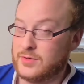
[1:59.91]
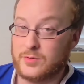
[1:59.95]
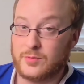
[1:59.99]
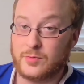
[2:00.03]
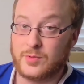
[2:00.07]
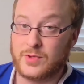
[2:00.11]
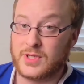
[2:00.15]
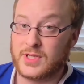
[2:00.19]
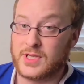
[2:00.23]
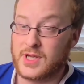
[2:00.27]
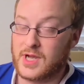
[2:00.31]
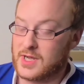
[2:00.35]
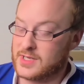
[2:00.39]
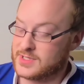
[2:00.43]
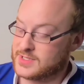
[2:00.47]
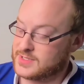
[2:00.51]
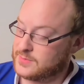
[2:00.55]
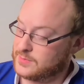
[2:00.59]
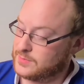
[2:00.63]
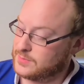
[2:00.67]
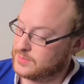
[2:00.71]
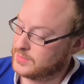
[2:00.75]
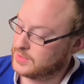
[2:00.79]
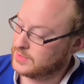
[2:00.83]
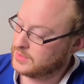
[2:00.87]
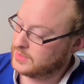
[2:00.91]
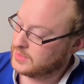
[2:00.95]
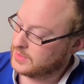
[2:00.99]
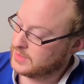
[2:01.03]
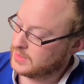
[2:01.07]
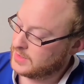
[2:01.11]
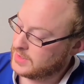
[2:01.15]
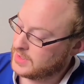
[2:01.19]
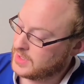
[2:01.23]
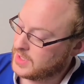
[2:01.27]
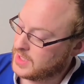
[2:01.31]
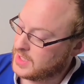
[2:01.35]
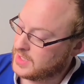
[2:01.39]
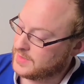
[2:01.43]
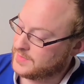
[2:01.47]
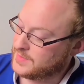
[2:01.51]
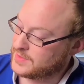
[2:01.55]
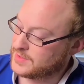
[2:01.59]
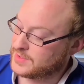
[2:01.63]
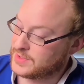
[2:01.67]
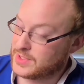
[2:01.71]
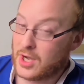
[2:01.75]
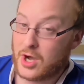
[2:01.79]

really awesome. The